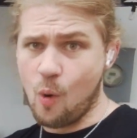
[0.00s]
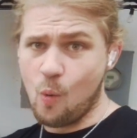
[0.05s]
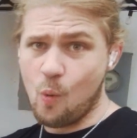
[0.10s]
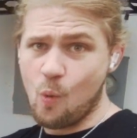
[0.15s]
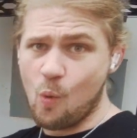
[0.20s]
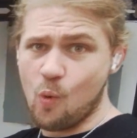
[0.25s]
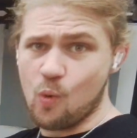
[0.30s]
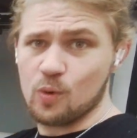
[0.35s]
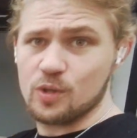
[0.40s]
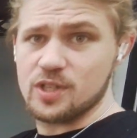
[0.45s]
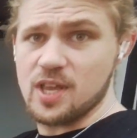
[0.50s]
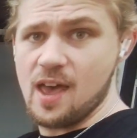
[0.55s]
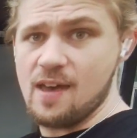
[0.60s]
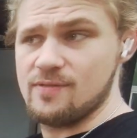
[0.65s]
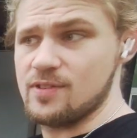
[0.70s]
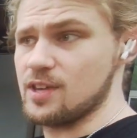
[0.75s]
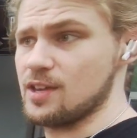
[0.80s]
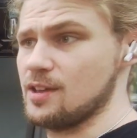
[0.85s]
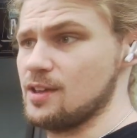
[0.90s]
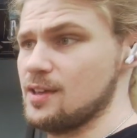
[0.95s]
Ooh, it's
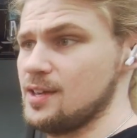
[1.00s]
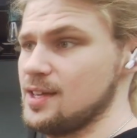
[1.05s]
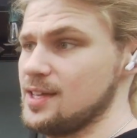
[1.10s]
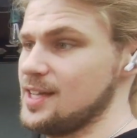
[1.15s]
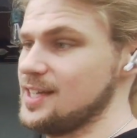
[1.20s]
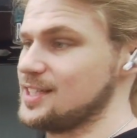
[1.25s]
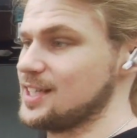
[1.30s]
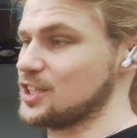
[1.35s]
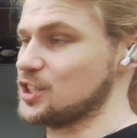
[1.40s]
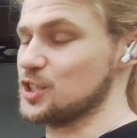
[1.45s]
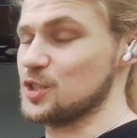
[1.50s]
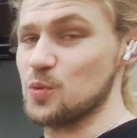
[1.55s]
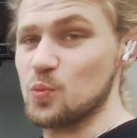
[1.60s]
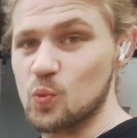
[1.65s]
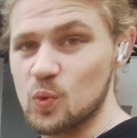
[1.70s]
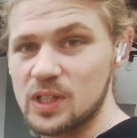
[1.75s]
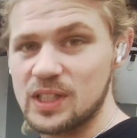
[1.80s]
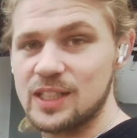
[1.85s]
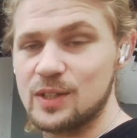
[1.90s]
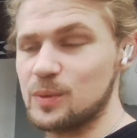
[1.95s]
heavy. It's actually
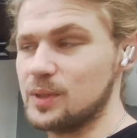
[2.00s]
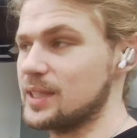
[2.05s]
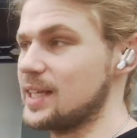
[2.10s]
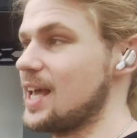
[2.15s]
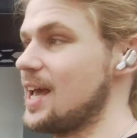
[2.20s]
really, really